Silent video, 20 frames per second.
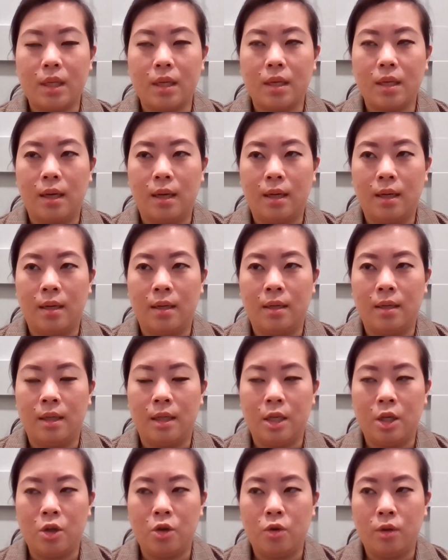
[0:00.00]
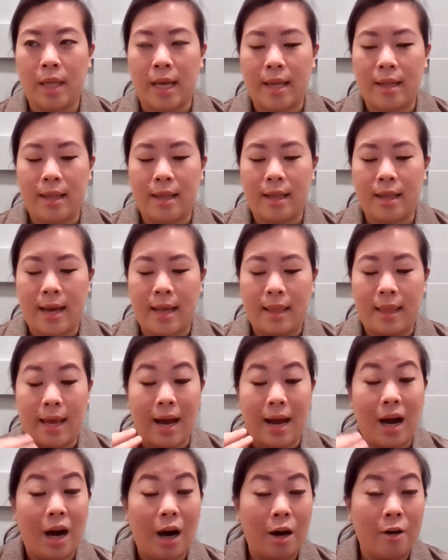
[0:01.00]
that there
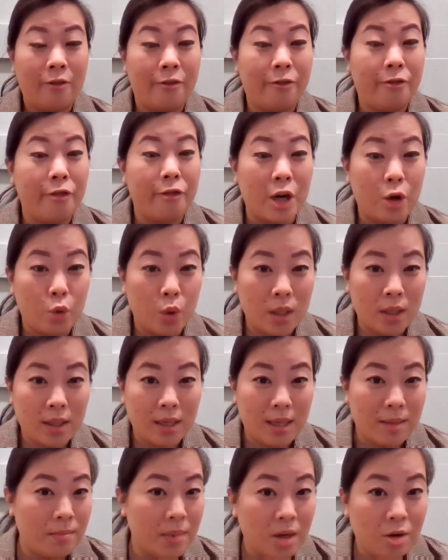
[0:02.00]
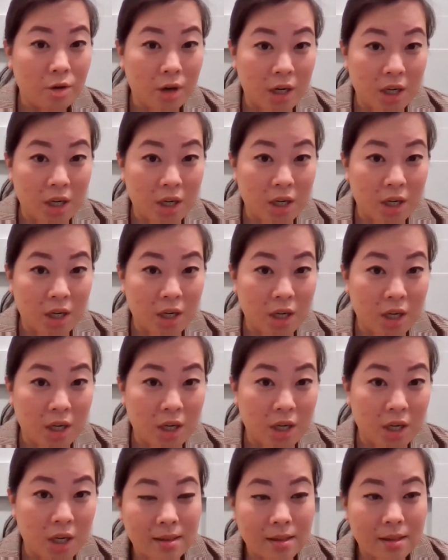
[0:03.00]
are frequent immigration
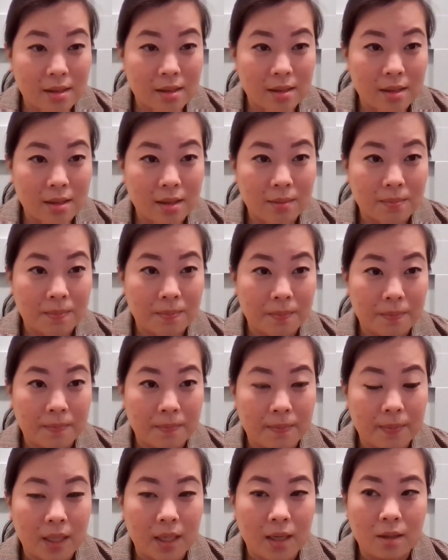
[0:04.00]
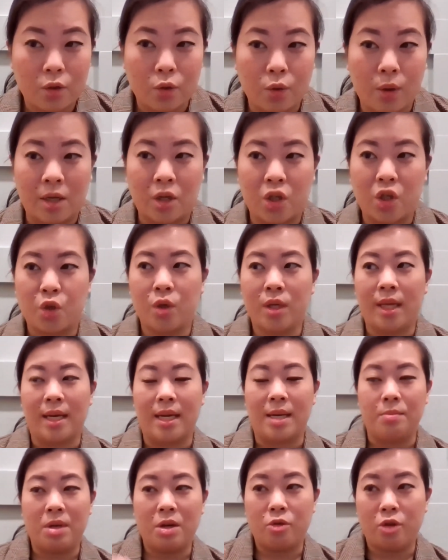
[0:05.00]
raids to ensure that
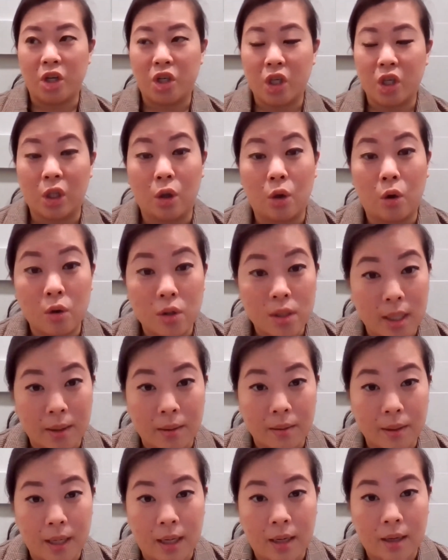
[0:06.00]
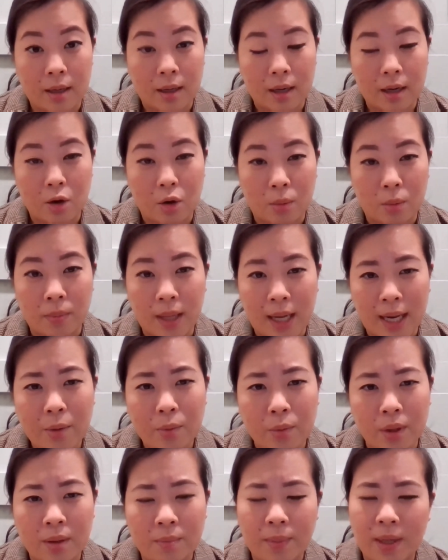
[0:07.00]
immigration laws are complied
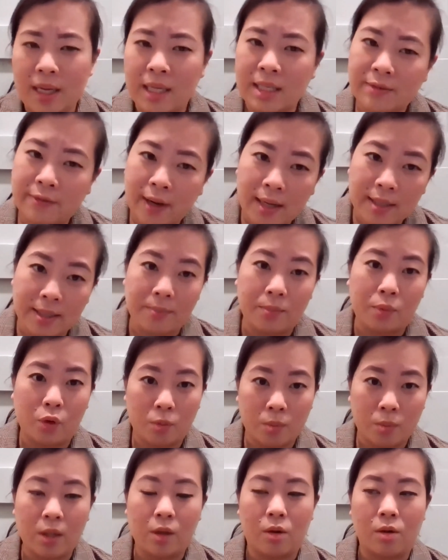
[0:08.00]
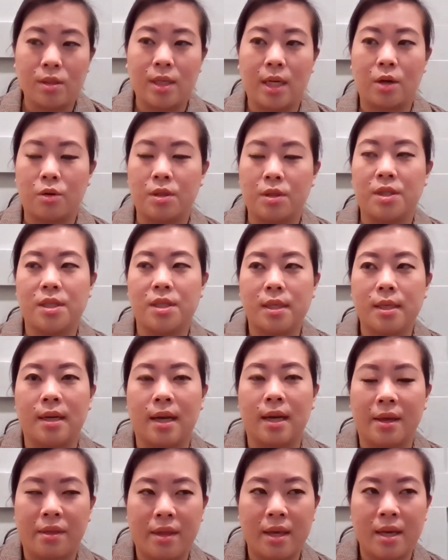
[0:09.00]
with. But as far as employment laws are concerned, I
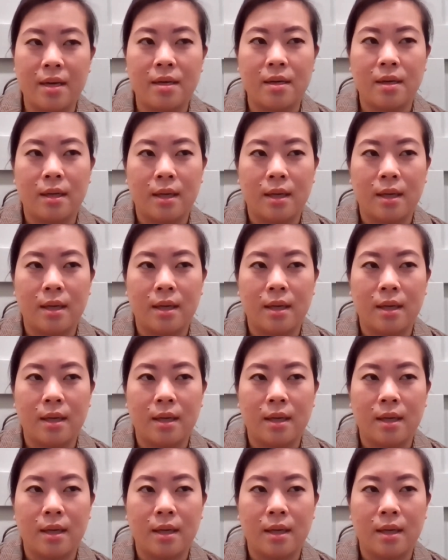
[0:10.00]
think